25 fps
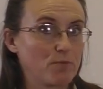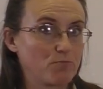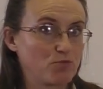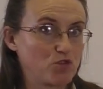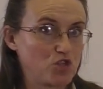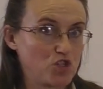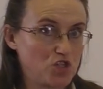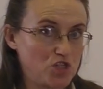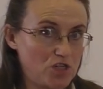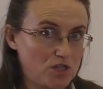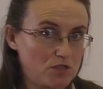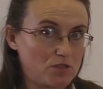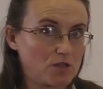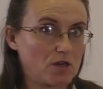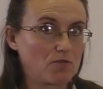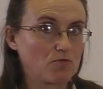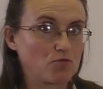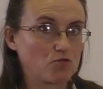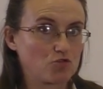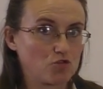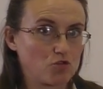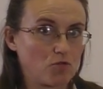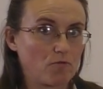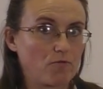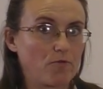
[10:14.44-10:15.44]
Here you
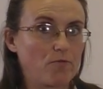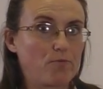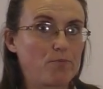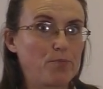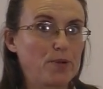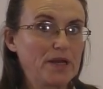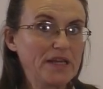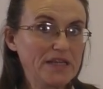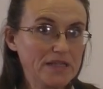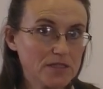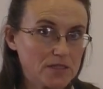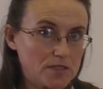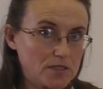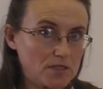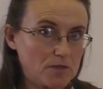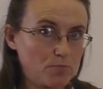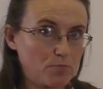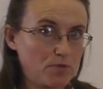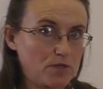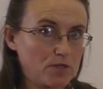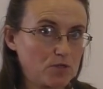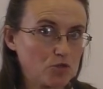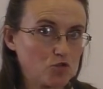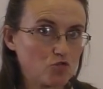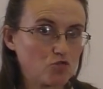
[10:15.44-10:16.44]
create this
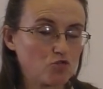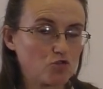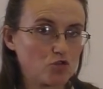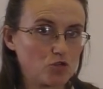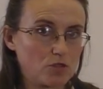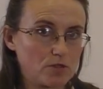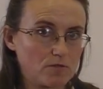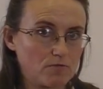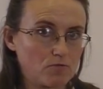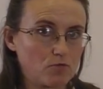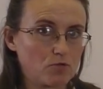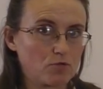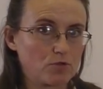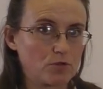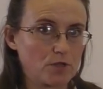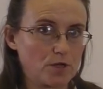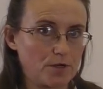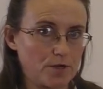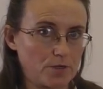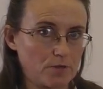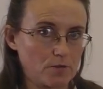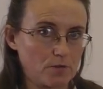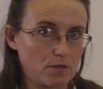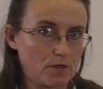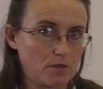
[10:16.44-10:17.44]
list of
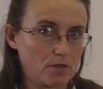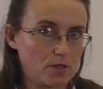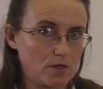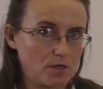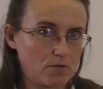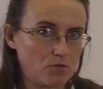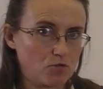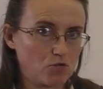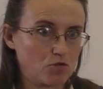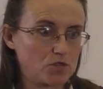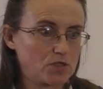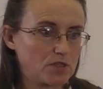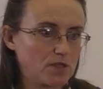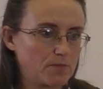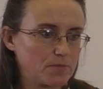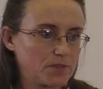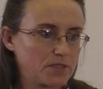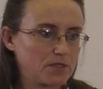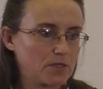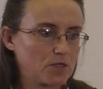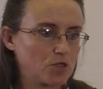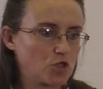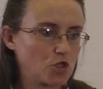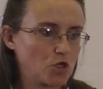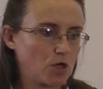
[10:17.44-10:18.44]
industries,
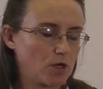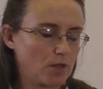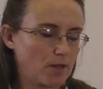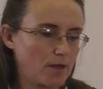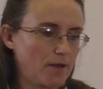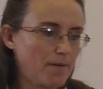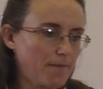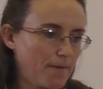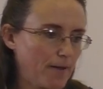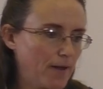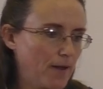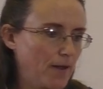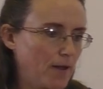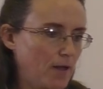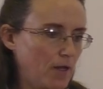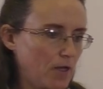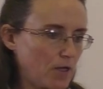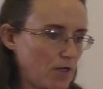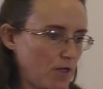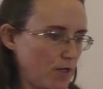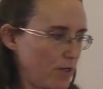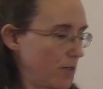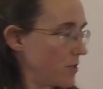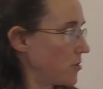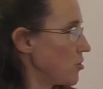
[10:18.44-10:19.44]

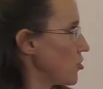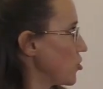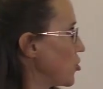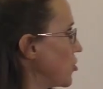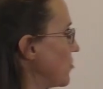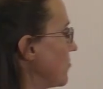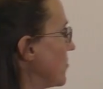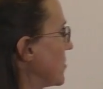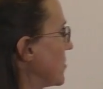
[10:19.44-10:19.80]
and